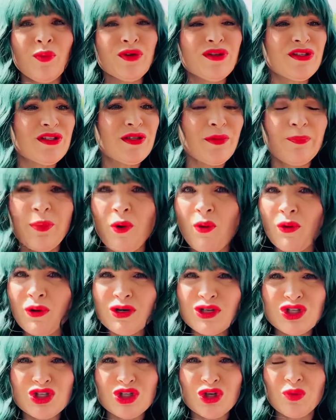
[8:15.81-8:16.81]
would
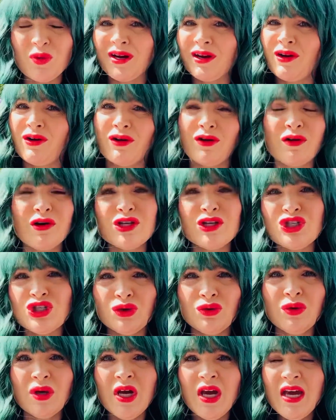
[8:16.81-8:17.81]
support you and encourage
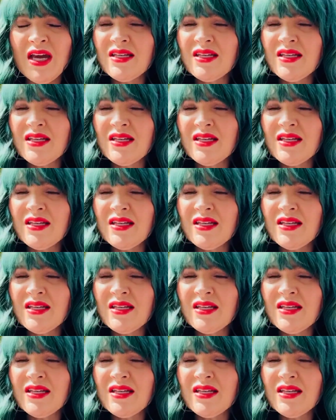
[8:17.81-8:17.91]
you